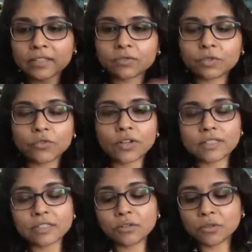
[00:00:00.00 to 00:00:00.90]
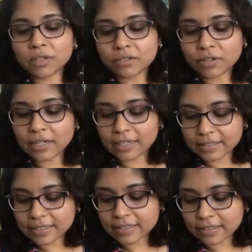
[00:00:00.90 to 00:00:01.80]
as so far as neuronal training
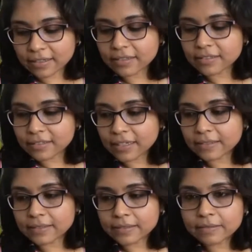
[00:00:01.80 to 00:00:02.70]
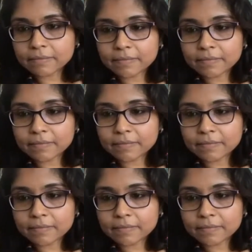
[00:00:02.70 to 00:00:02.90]
is concerned. Yes.